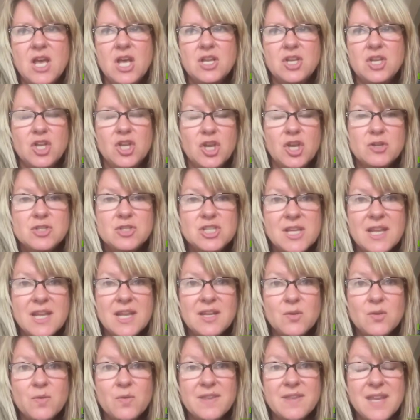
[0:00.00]

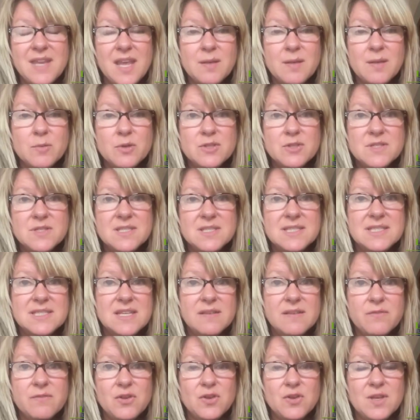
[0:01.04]
negotiating with neighbors to
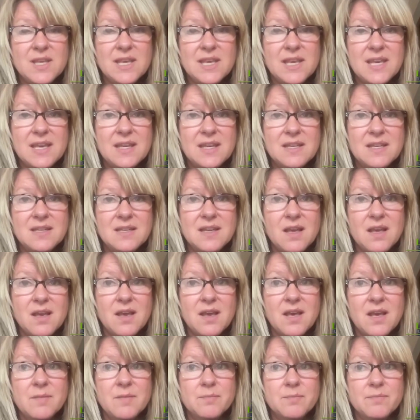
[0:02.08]
see if you can get
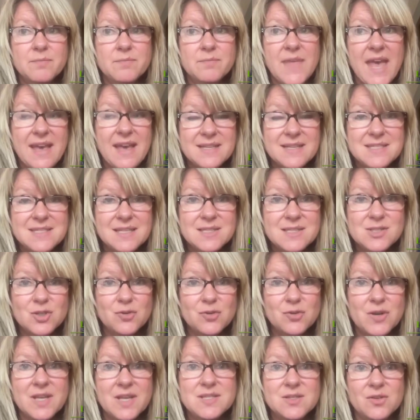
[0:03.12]
access to
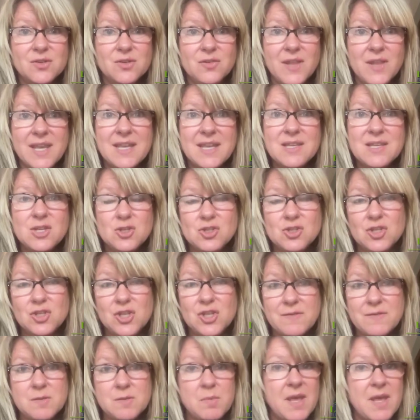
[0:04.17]
cross their land. Usually
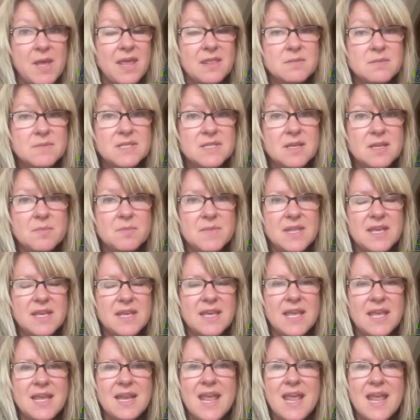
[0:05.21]
you have to pay them
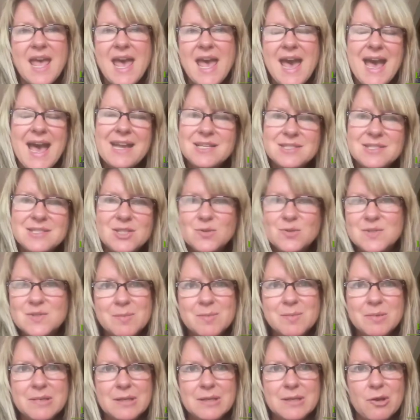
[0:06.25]
something, and I just don't
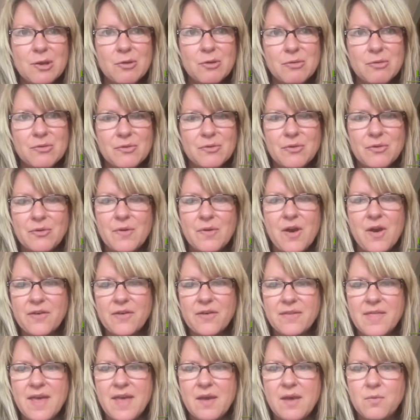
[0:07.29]
typically go through
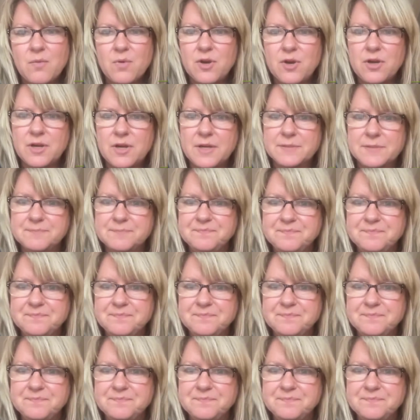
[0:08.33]
all of that work.